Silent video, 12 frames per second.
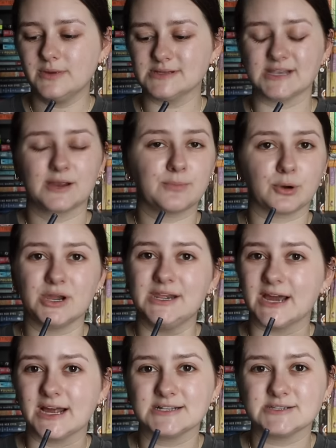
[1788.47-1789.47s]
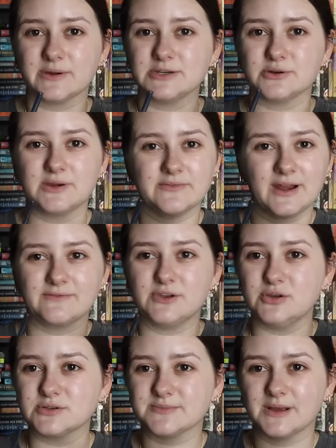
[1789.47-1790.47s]
It's like pre-done, so I don't even have to
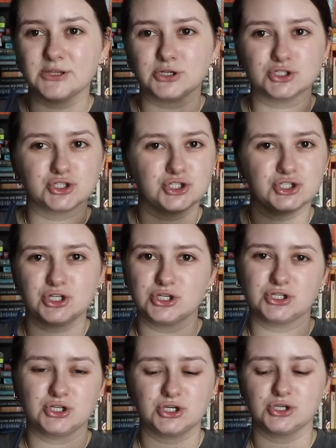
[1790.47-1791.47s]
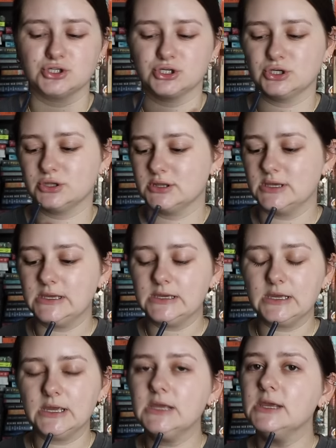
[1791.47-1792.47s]
use my little zh zh zh zh
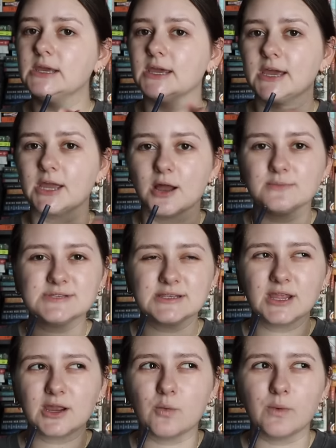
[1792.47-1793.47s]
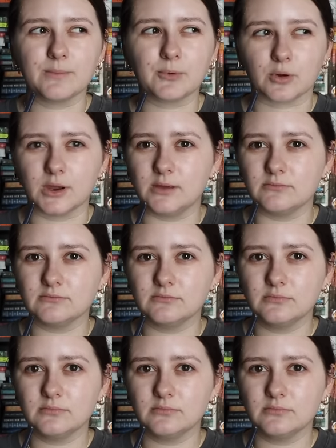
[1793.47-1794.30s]
thing. It comes in like a whipped cream